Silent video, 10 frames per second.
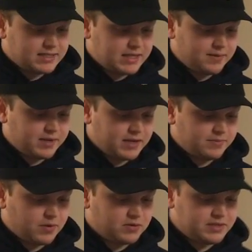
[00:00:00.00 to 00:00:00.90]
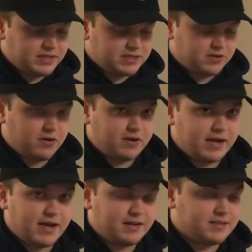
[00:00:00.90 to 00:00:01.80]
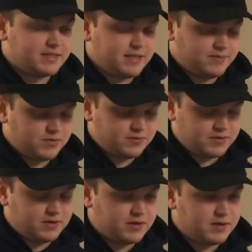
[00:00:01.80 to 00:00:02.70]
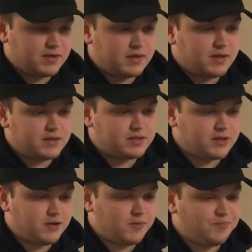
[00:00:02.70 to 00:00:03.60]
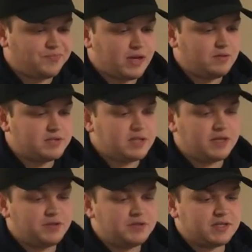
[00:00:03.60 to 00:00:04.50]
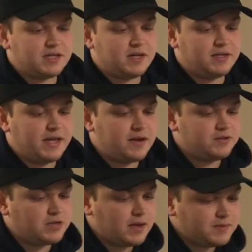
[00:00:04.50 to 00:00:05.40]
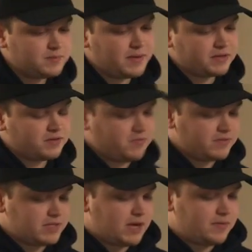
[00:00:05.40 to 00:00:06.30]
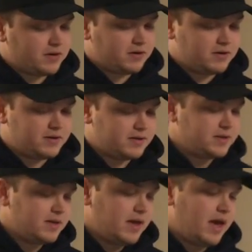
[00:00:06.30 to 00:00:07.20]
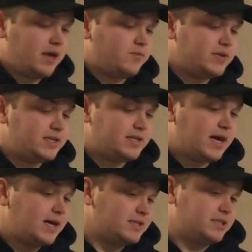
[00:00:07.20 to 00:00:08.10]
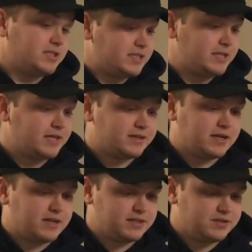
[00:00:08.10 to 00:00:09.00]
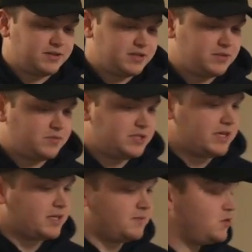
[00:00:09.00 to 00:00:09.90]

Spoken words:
contaminating proteins or RNA in the sample. So it was done using the nanodrop spectrophotometer, and we did not just check the concentration, we checked